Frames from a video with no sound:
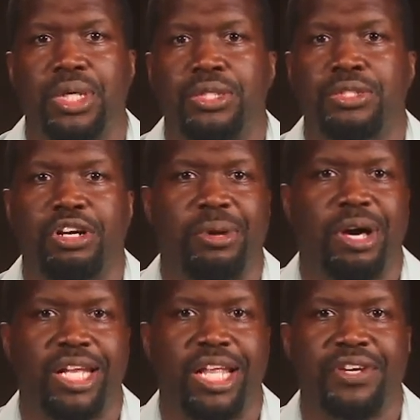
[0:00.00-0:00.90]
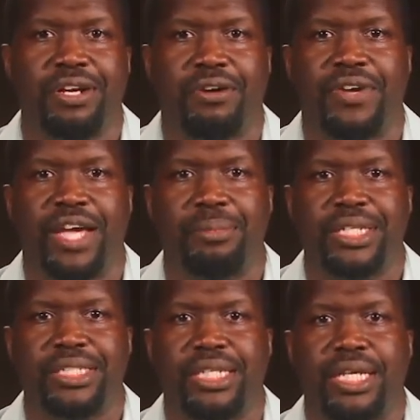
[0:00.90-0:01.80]
talked about loving our
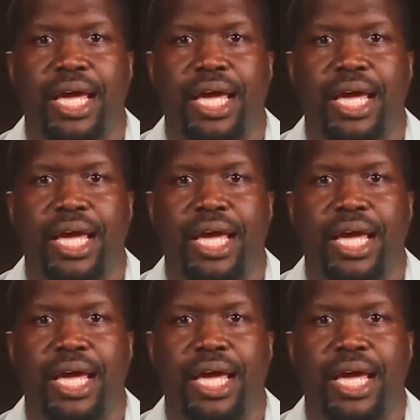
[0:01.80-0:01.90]
families,